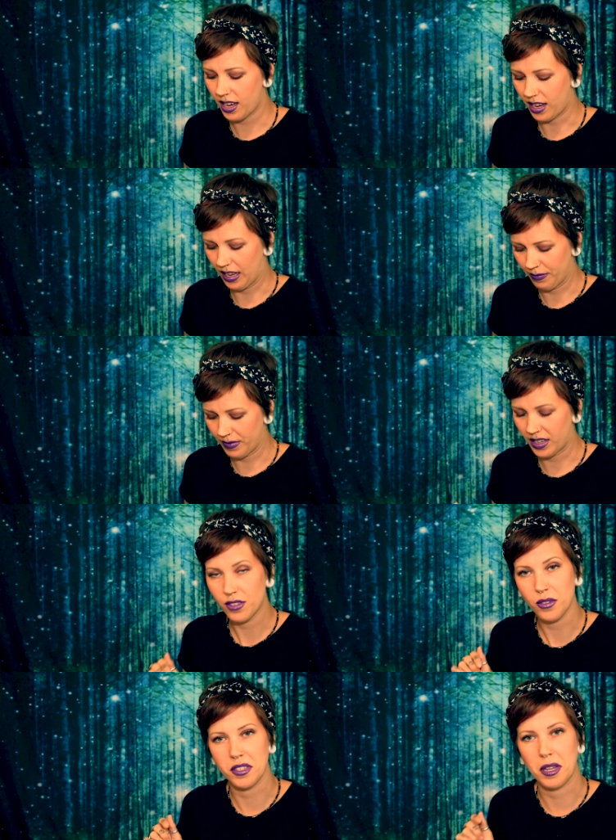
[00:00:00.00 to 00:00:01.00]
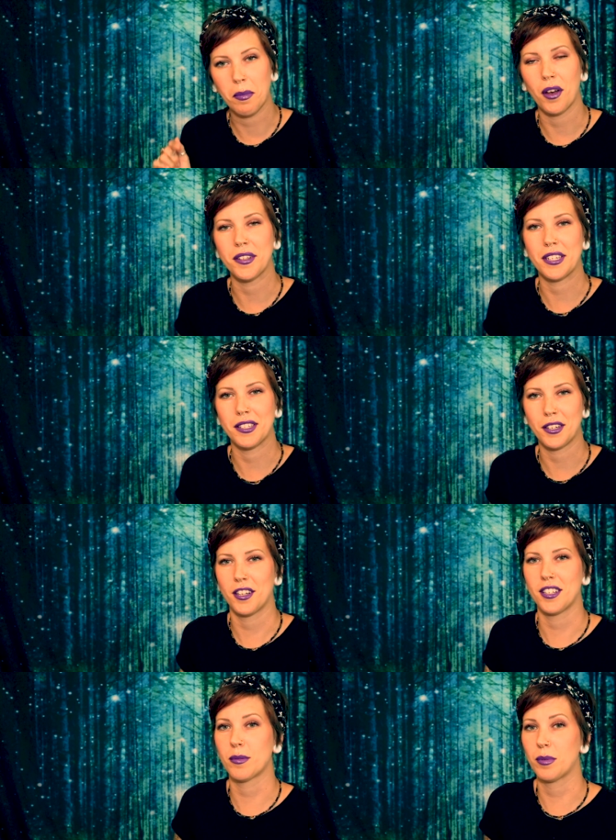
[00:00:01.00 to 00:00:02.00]
and as soon as I paused it and
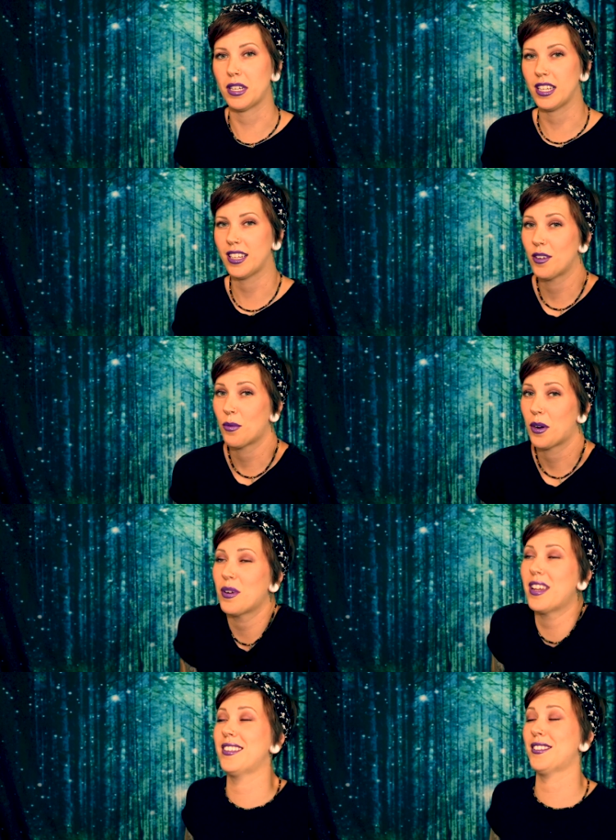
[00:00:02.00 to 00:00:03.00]
started explaining it, it went away.